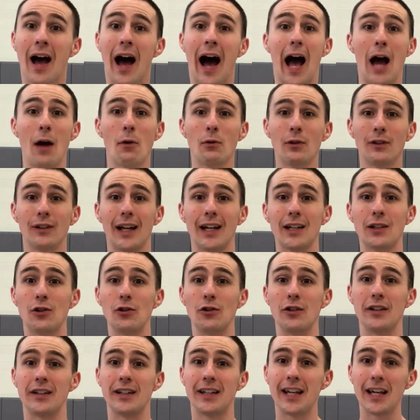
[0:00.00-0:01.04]
I would like you
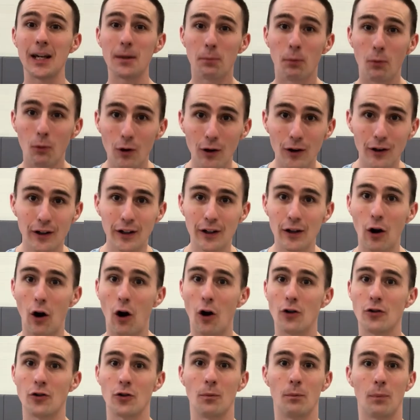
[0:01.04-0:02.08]
to keep working
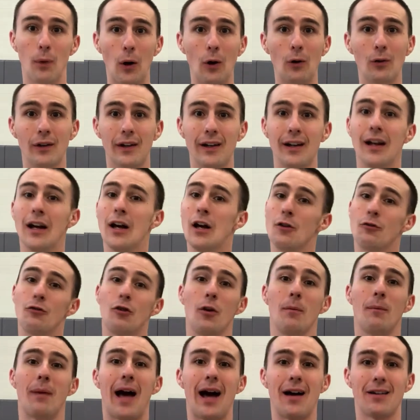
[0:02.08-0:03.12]
on your bowling for
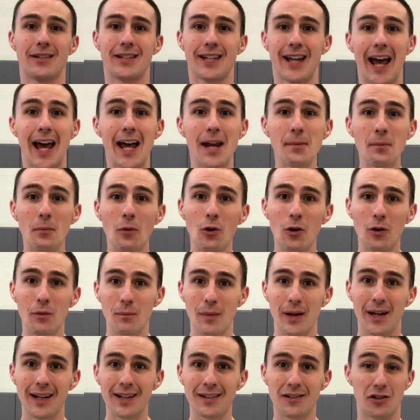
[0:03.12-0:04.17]
about 10 more
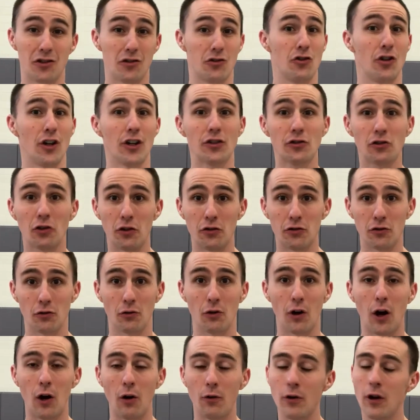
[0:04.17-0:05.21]
minutes just on your
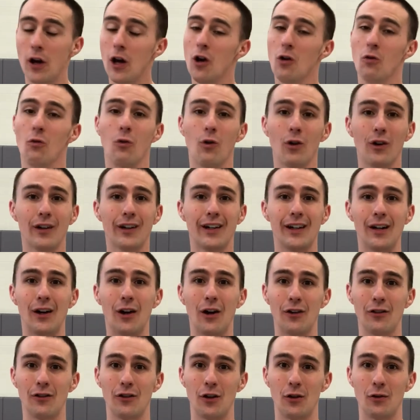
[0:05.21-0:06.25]
own, working
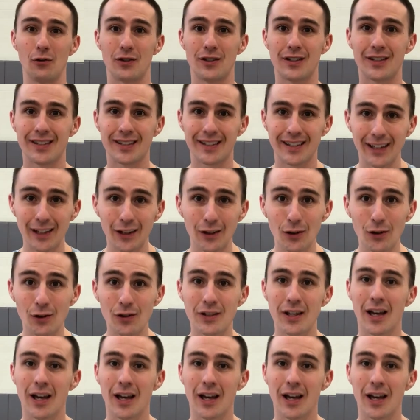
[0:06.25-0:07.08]
on those skills.